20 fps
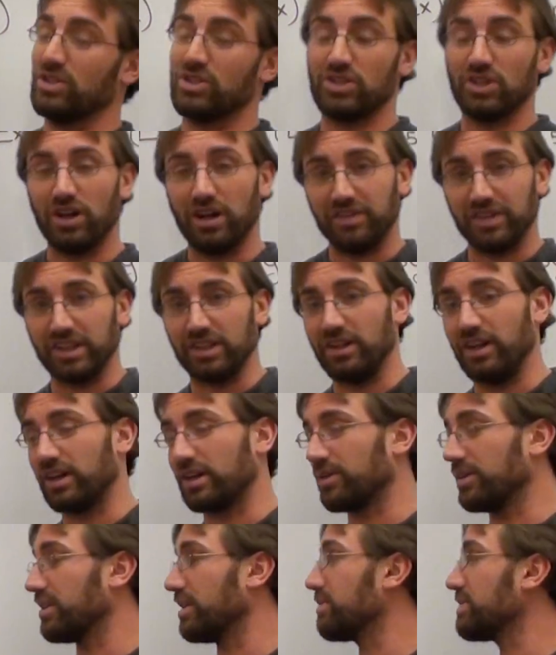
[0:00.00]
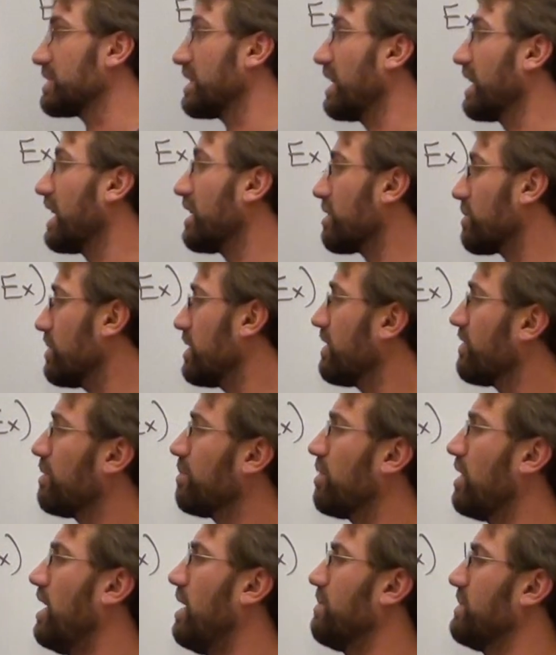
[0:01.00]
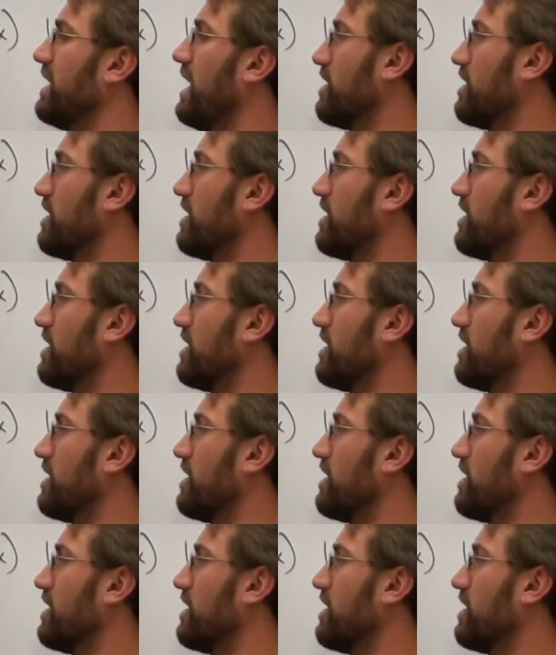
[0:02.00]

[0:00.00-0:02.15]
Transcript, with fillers: solving logarithms. And I got three different problems.